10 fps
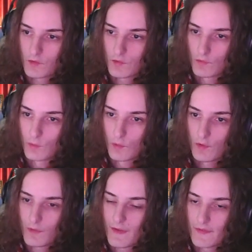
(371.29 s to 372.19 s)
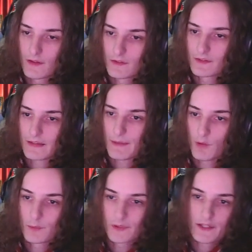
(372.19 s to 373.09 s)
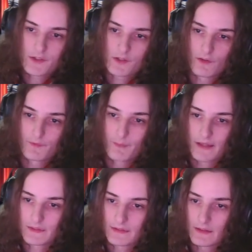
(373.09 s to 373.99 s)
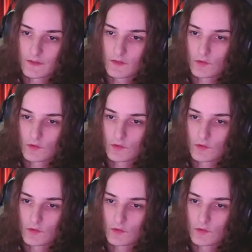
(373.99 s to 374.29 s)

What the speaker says: to run the same combination of main stats,